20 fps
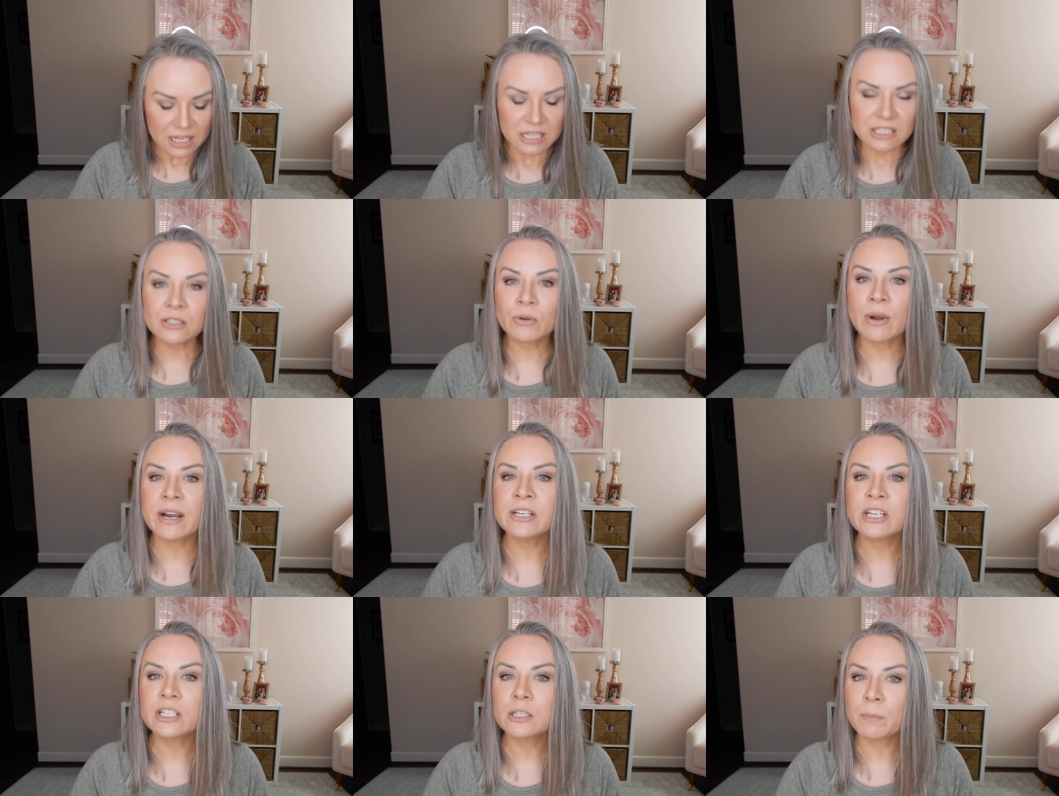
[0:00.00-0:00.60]
So
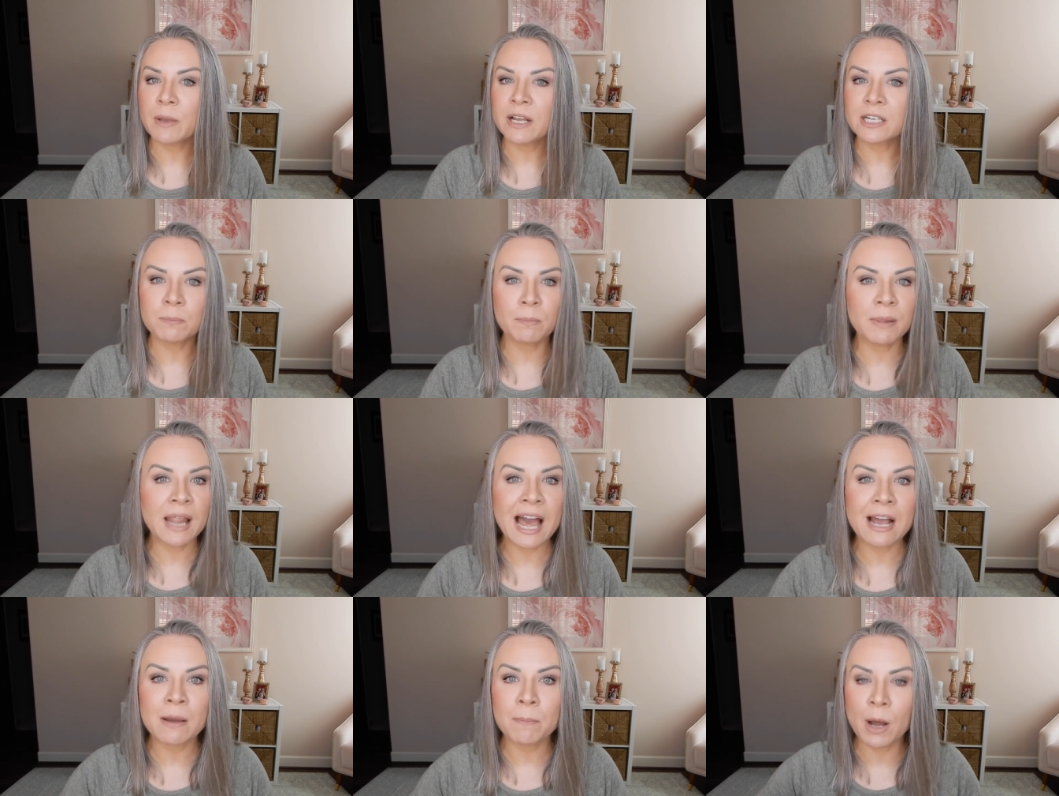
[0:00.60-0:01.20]
I just picked
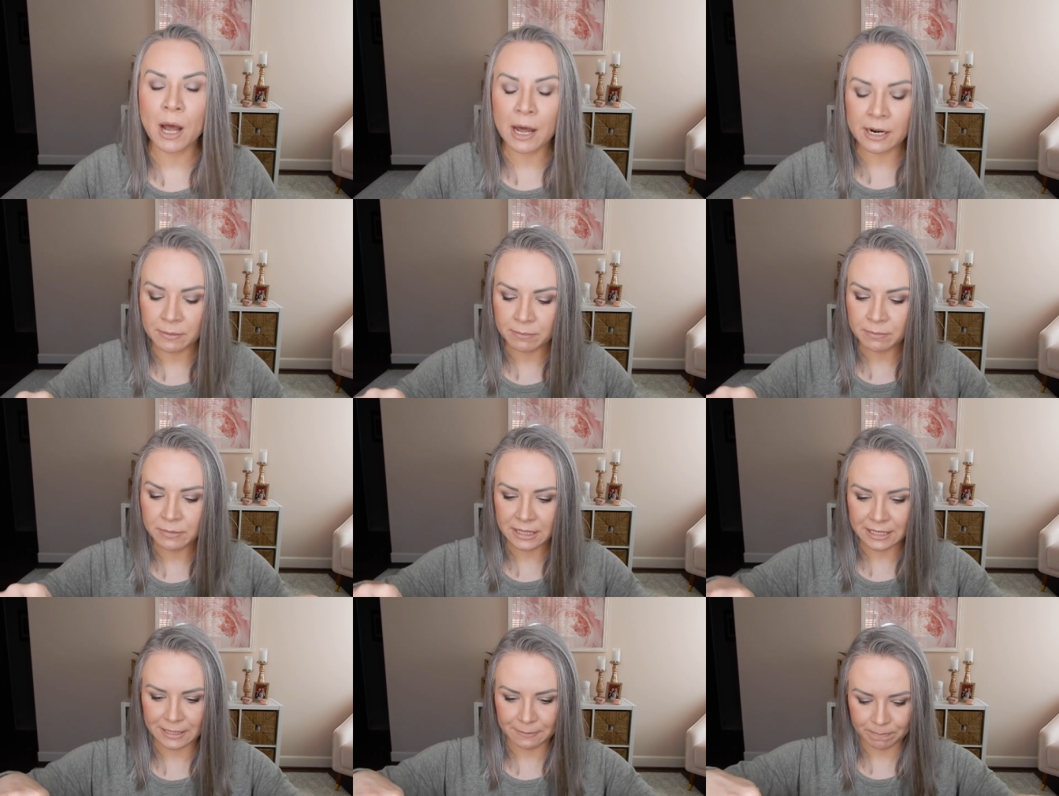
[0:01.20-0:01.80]
black
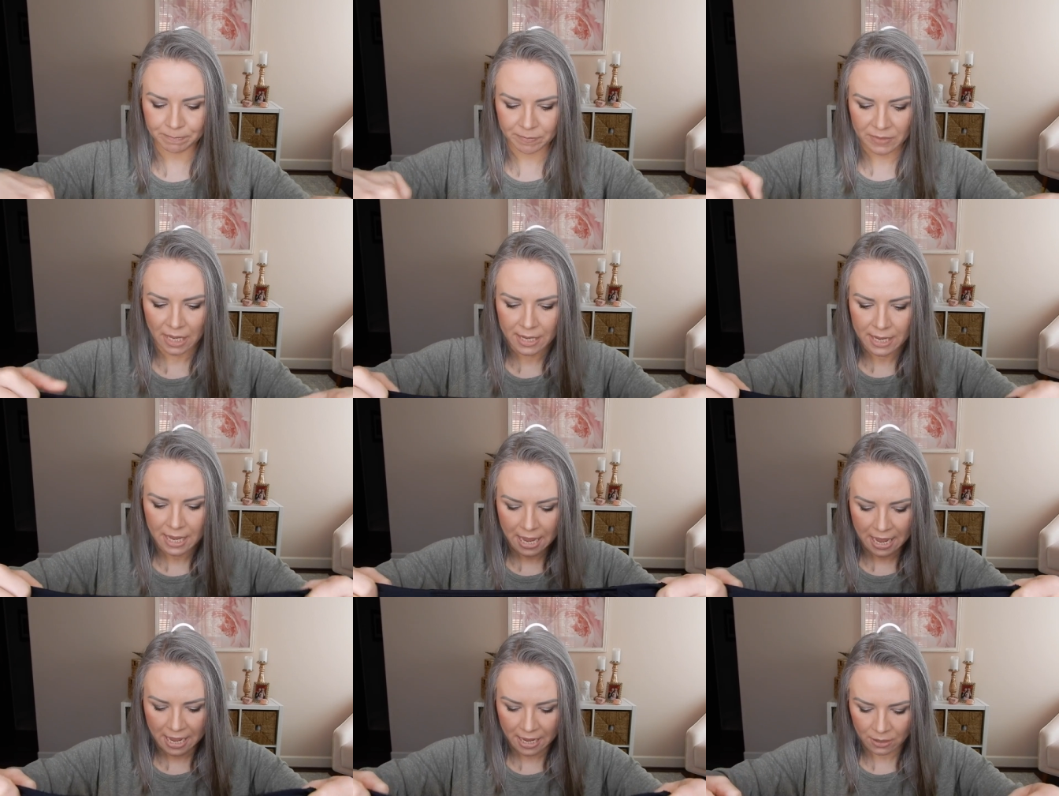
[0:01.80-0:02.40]
bottoms
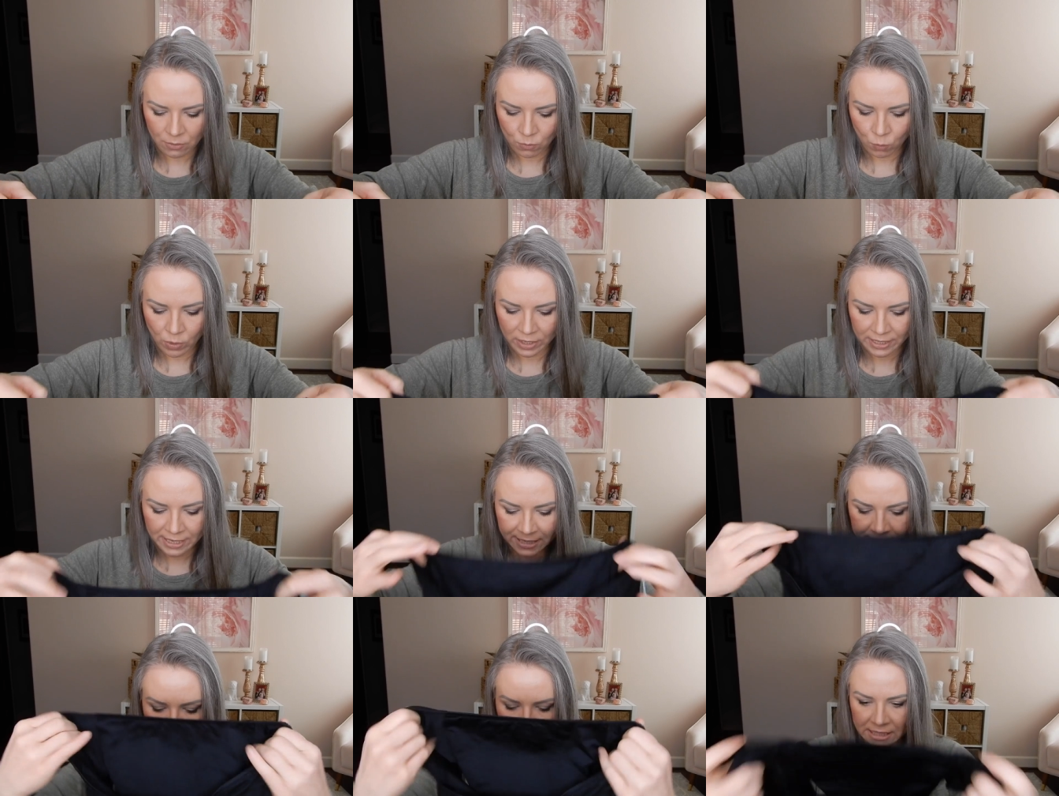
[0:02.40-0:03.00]
and
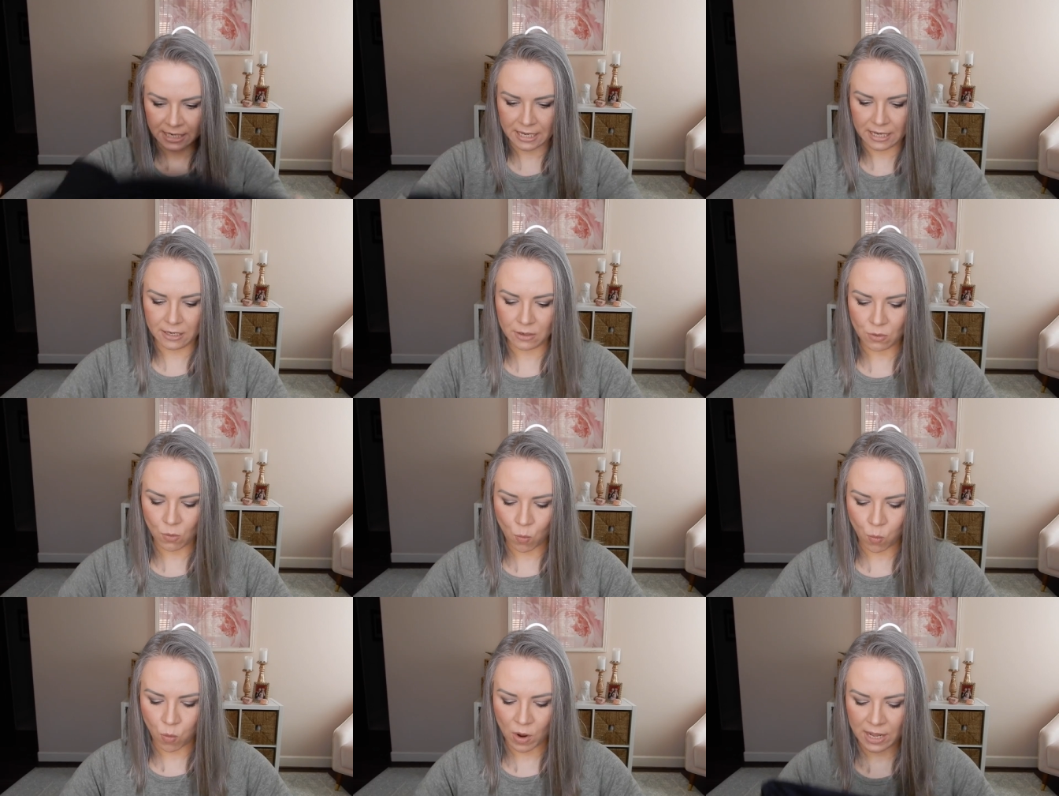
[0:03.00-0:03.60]
what I
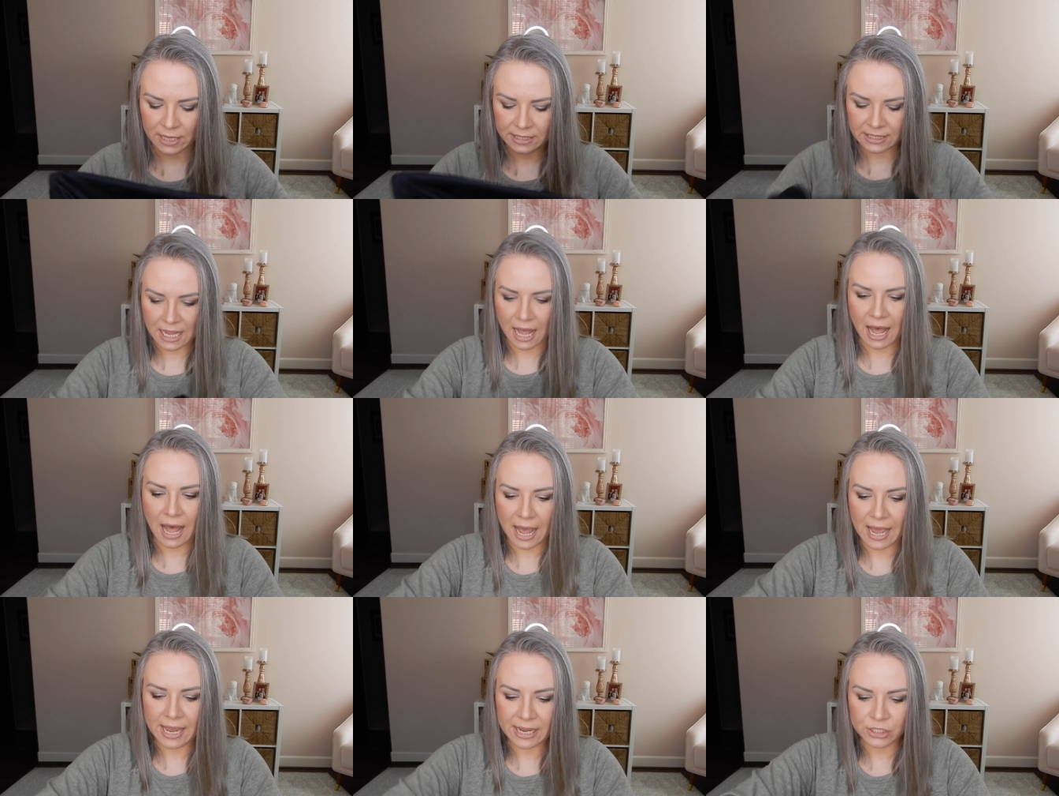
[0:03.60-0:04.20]
did was
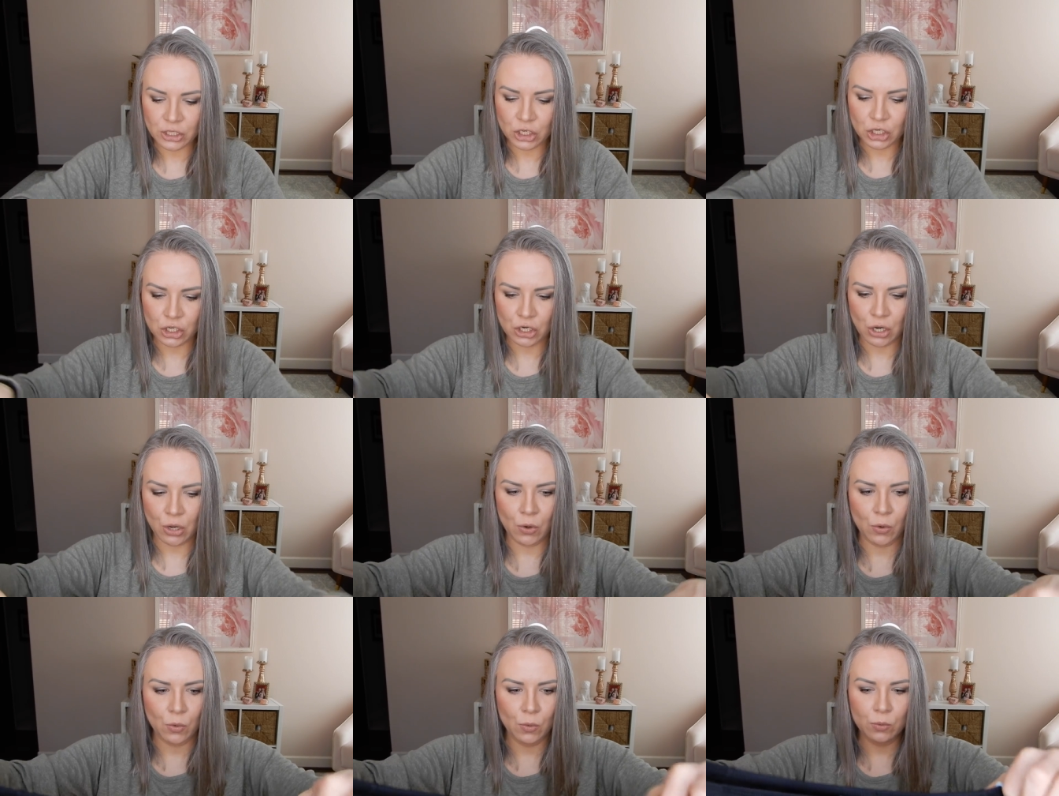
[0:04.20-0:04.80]
I
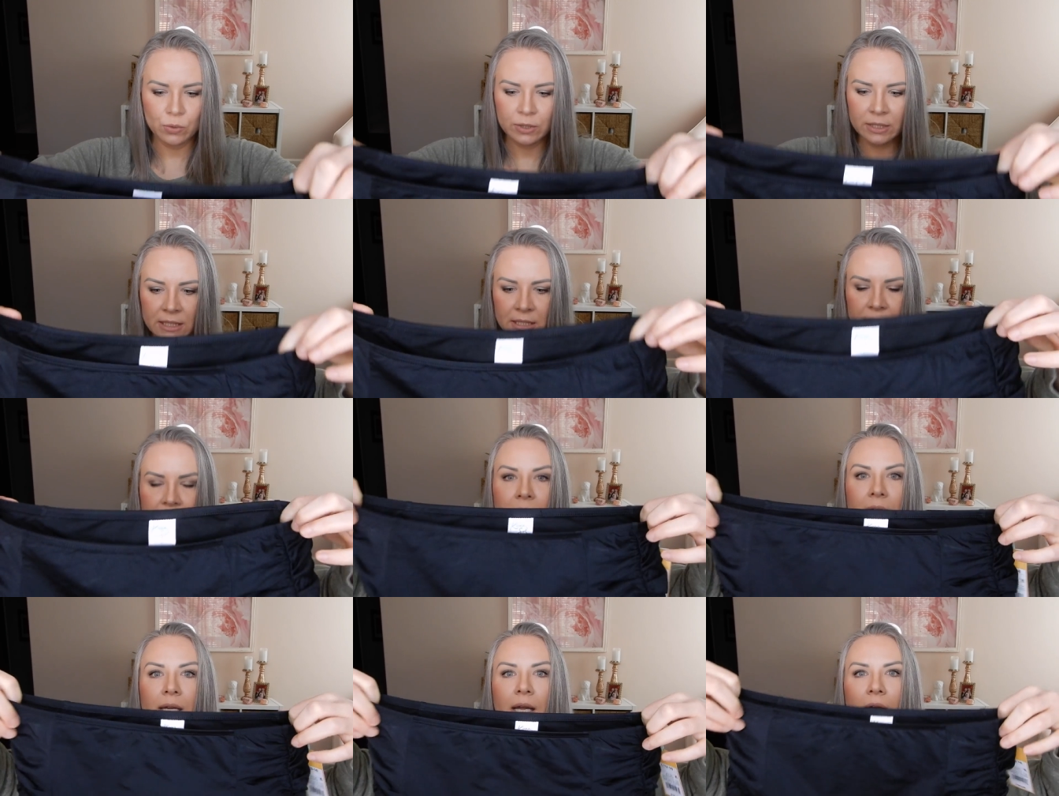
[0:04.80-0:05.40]

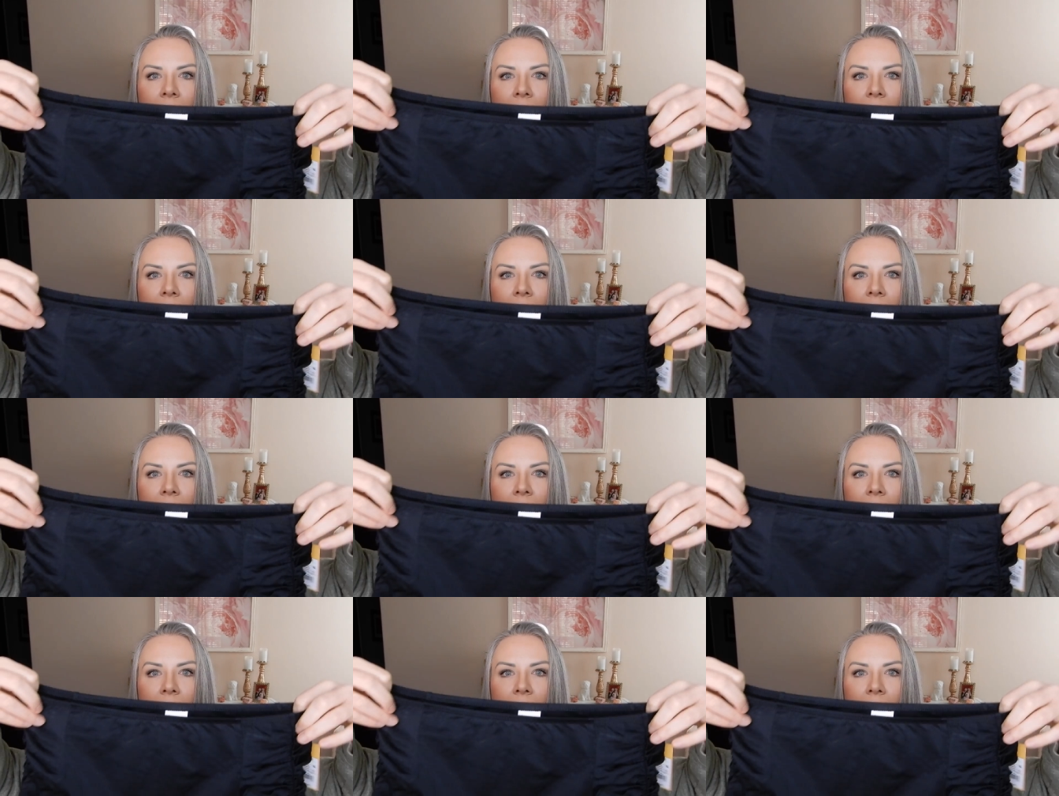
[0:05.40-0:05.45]
chose